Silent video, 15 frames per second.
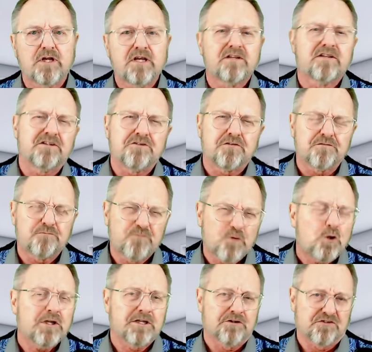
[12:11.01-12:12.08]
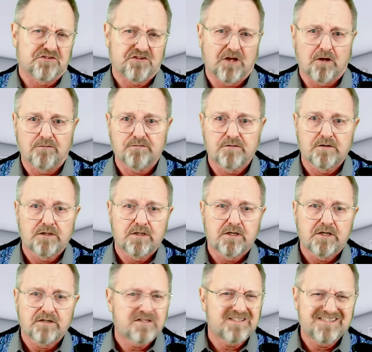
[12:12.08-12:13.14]
then you're fooling yourself.
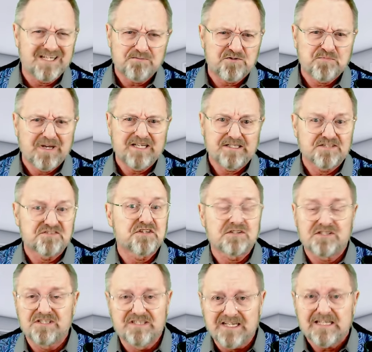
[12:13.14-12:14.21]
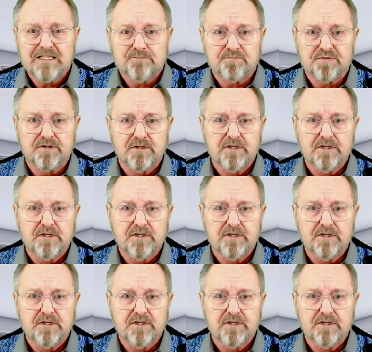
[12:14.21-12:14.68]
The deep state isn't deep.